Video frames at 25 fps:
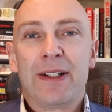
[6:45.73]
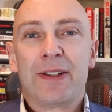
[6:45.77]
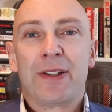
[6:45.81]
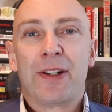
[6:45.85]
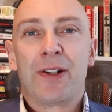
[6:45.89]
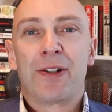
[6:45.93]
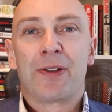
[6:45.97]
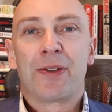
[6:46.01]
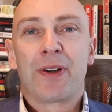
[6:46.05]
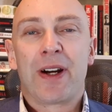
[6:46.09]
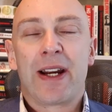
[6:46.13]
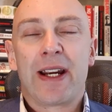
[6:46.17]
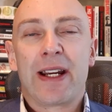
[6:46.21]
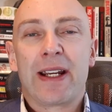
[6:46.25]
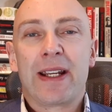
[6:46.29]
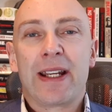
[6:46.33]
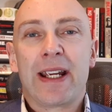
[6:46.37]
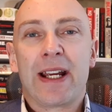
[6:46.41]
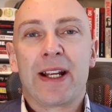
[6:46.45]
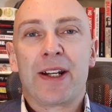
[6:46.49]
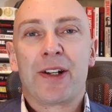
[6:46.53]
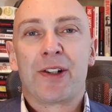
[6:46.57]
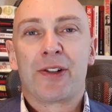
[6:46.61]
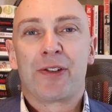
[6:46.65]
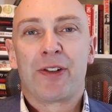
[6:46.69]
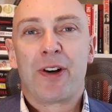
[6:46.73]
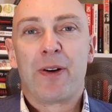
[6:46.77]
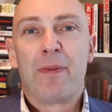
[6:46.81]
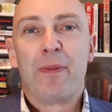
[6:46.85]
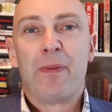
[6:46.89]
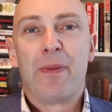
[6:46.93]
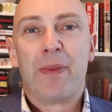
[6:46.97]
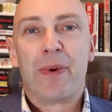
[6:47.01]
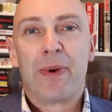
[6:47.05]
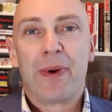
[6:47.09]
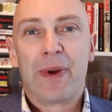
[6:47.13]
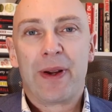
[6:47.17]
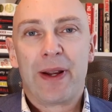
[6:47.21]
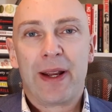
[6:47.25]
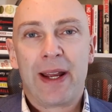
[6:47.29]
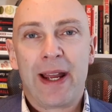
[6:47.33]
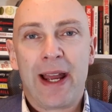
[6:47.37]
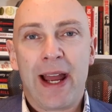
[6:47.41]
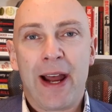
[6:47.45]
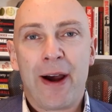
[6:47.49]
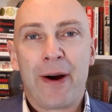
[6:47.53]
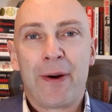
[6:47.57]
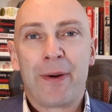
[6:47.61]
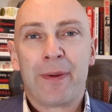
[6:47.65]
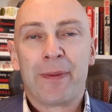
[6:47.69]
to try and get Trump
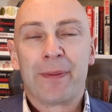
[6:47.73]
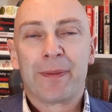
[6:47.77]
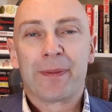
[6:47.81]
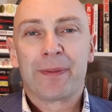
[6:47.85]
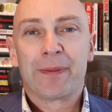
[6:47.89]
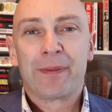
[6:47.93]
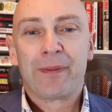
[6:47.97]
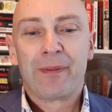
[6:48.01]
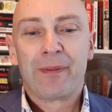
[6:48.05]
out.